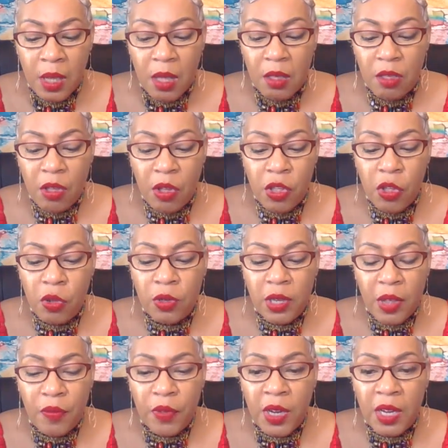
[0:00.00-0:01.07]
So you
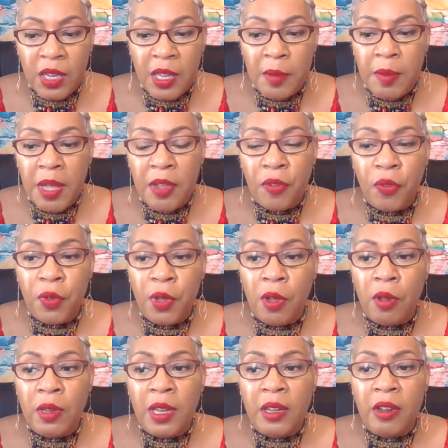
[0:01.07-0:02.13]
definitely may
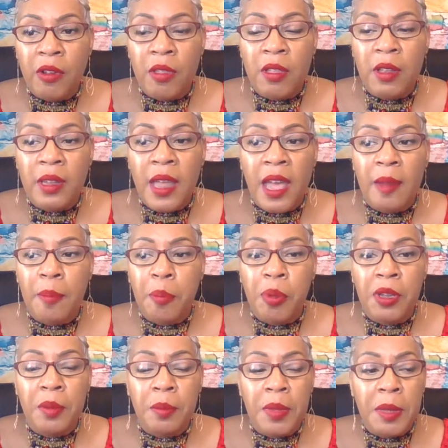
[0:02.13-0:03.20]
feel that there's a lot
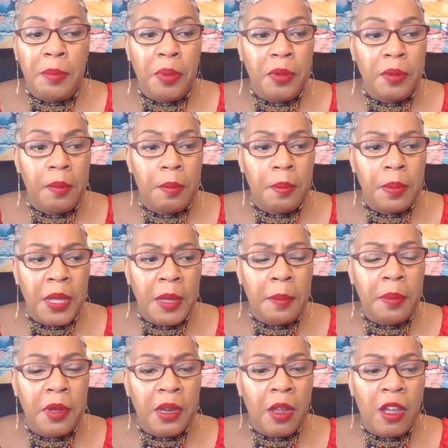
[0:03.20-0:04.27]
being
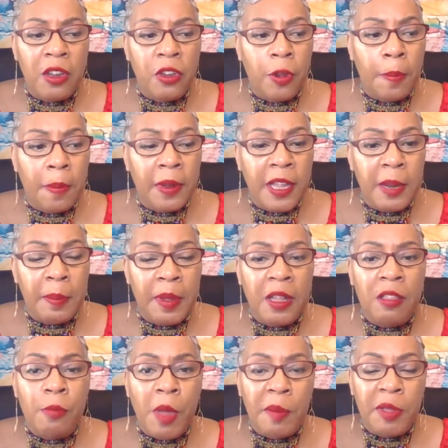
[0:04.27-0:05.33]
put on your plate,
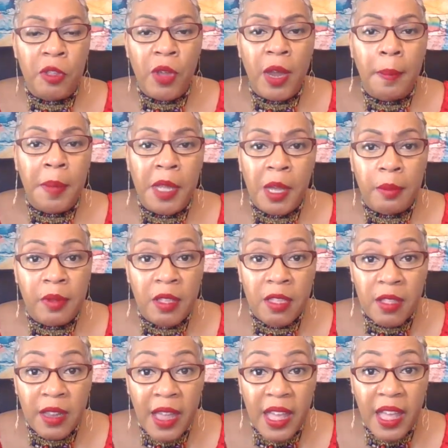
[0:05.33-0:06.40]
because maybe you got to pick up the
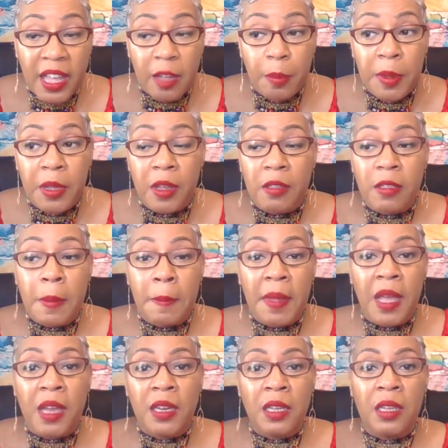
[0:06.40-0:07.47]
slack because
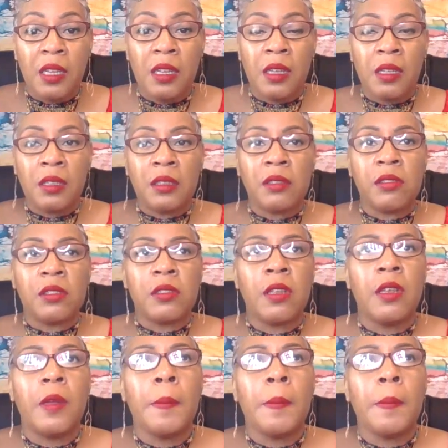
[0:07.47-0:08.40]
somebody is